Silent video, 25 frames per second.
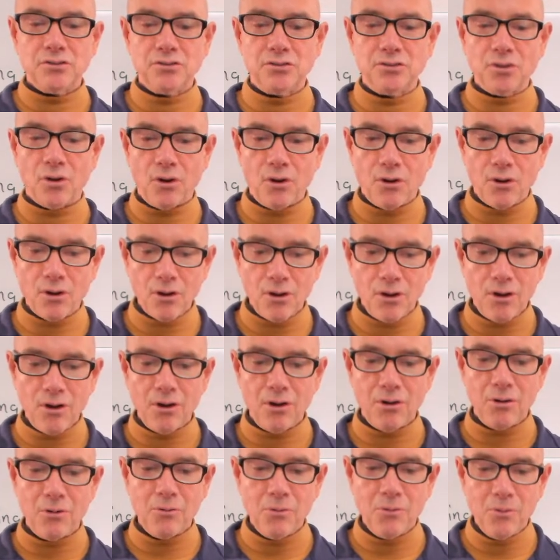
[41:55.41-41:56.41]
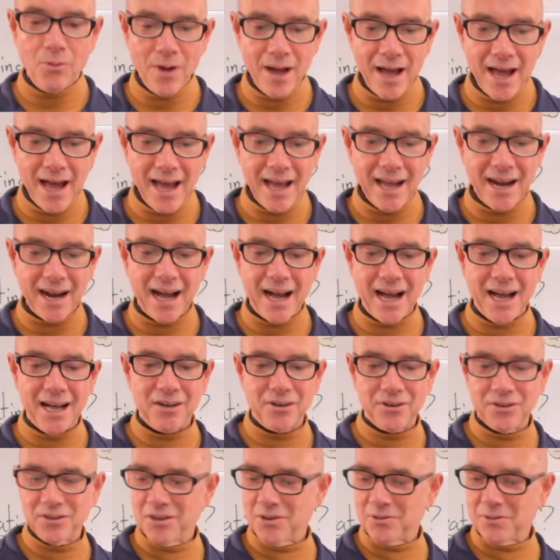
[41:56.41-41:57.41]
Doro wet. I
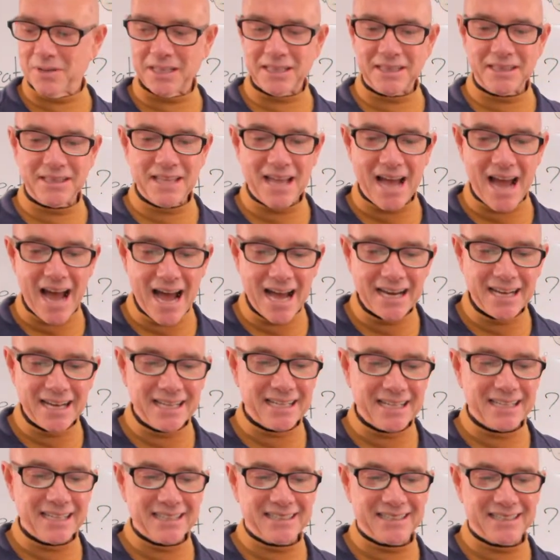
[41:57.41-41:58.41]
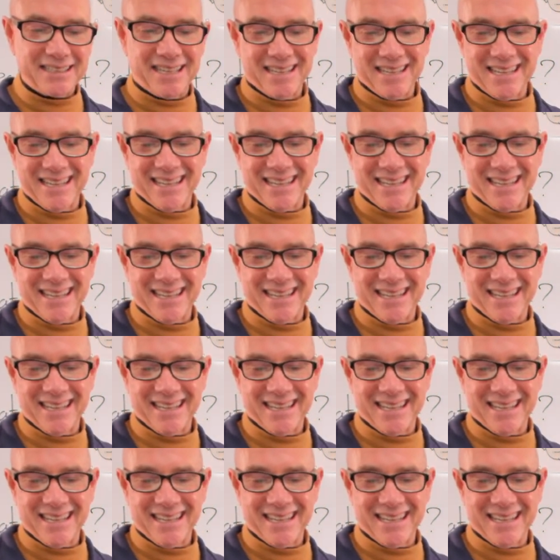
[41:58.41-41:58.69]
don't know what that is.